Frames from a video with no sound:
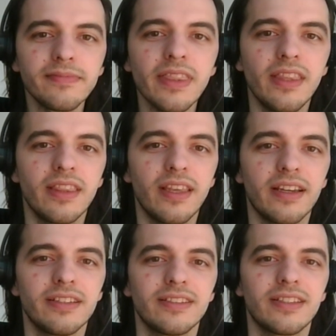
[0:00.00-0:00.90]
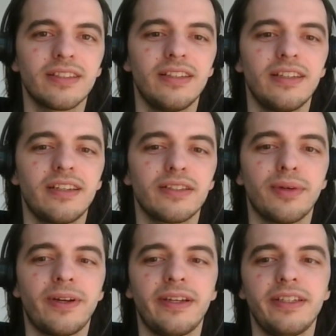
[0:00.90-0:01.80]
that is
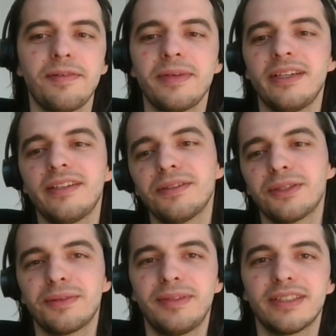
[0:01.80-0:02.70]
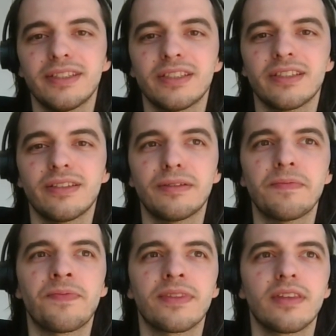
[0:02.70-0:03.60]
where I am, and this is
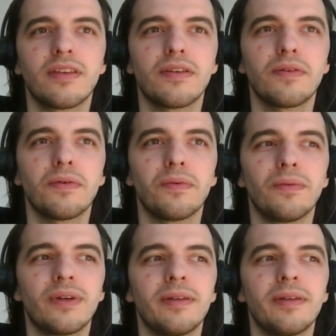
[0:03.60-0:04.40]
what I'm